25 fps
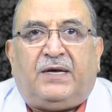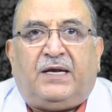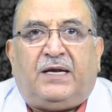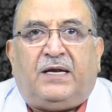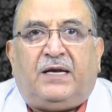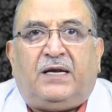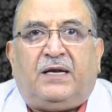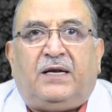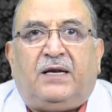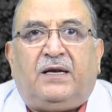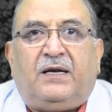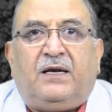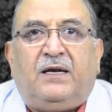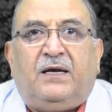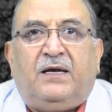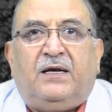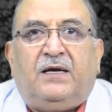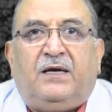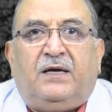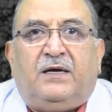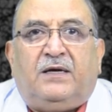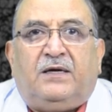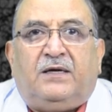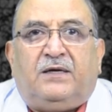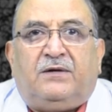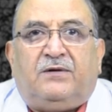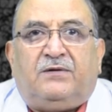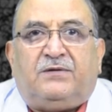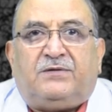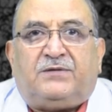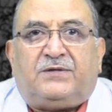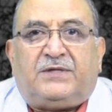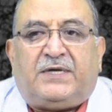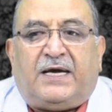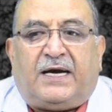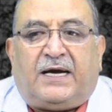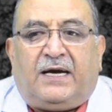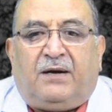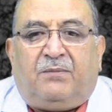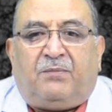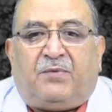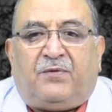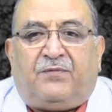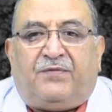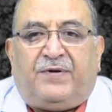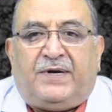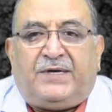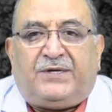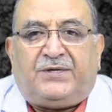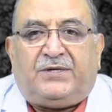in second
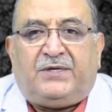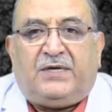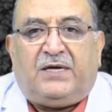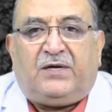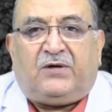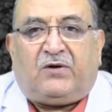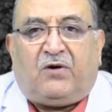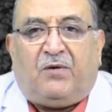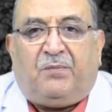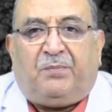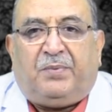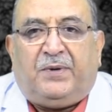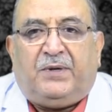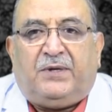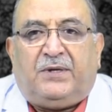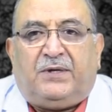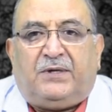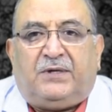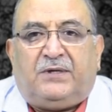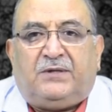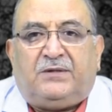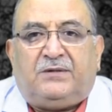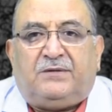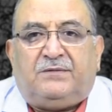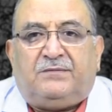professional topper,